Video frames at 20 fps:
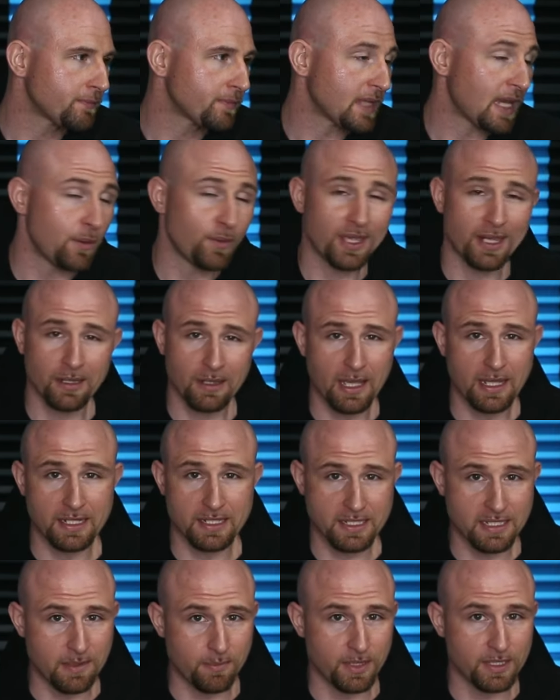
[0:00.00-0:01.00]
and we got a lot of
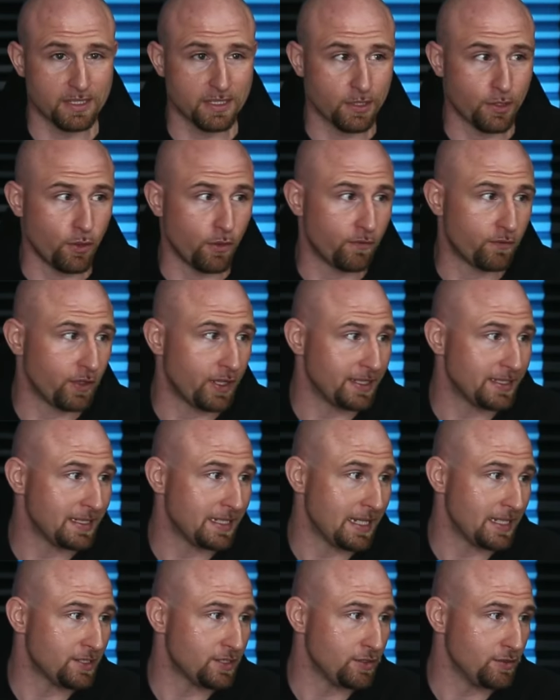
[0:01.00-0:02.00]
snippets to go over in
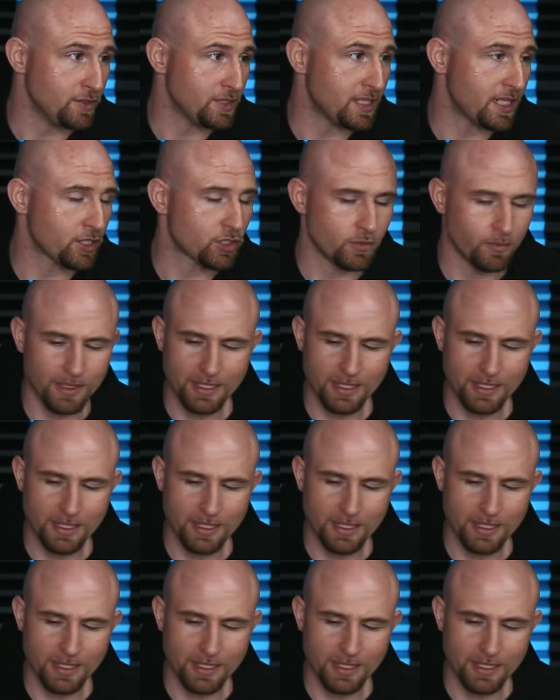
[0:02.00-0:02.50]
today's news section,